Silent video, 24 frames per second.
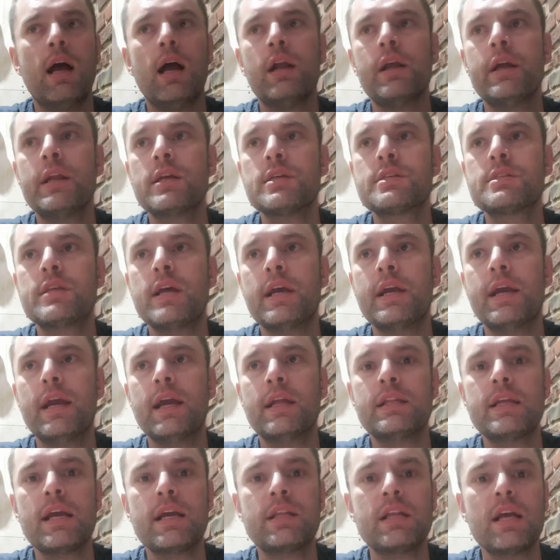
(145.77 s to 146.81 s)
can I say,
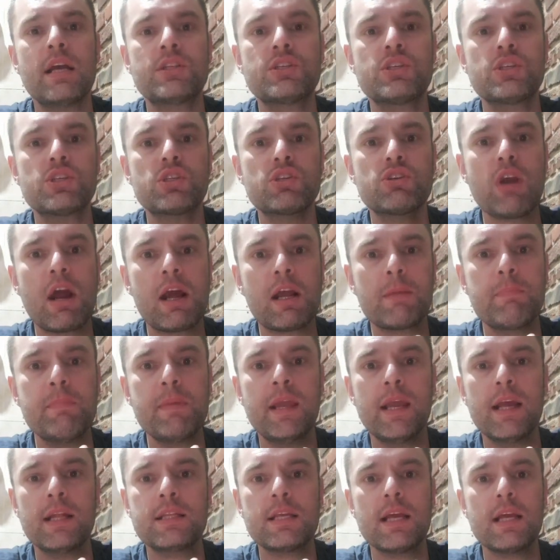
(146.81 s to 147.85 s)
it struck
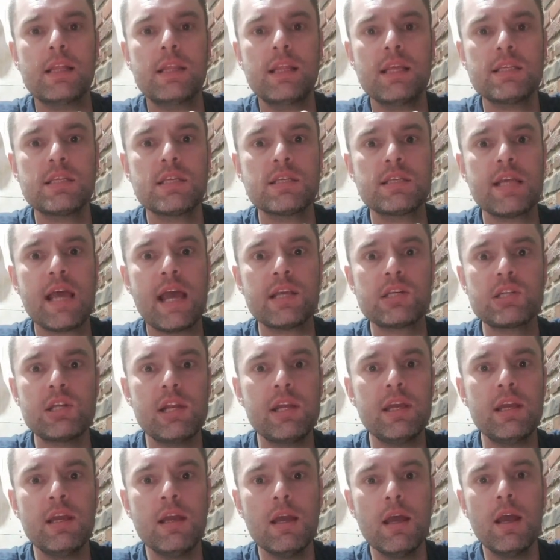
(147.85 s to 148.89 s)
me. This is
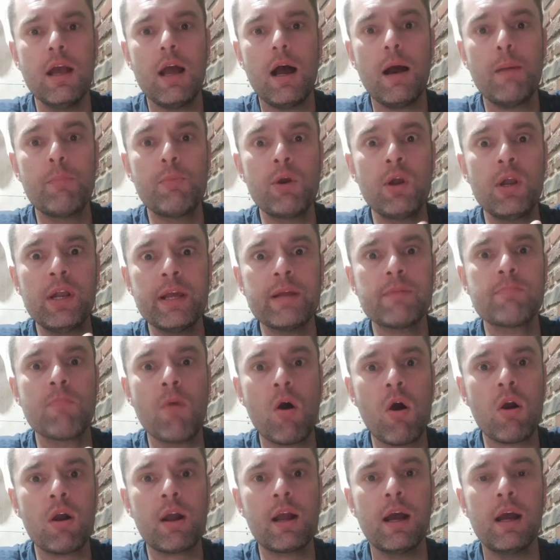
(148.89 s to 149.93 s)
actually a brilliant
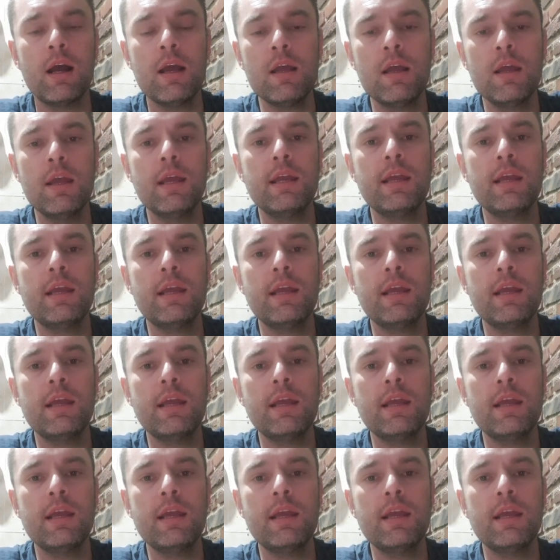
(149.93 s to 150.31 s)
marker.